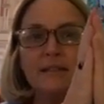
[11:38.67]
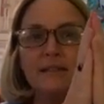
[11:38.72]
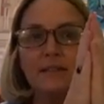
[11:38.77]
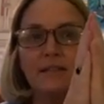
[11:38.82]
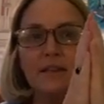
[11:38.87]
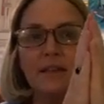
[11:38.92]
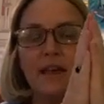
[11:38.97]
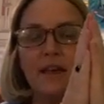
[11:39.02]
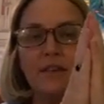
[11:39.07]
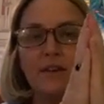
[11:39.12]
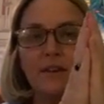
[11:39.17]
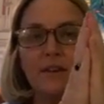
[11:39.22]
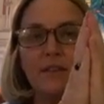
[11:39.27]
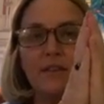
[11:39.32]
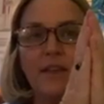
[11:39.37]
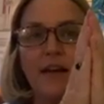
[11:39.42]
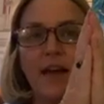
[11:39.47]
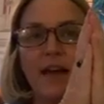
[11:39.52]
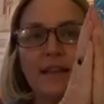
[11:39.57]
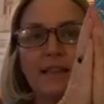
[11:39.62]
together,
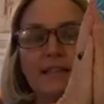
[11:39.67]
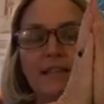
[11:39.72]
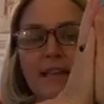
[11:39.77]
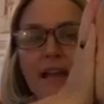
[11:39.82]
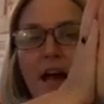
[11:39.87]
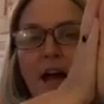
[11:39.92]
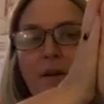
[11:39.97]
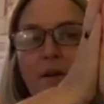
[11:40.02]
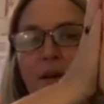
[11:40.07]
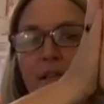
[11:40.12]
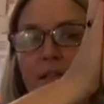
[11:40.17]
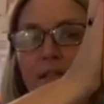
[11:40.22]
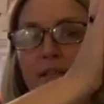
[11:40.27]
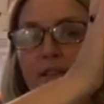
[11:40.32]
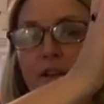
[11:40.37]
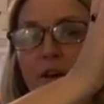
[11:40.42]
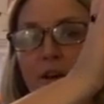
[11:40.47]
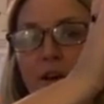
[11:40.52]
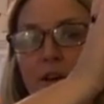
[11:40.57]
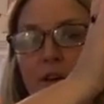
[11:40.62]
that is how I
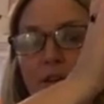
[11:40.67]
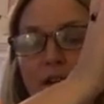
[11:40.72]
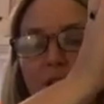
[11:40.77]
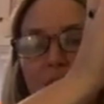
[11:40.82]
start.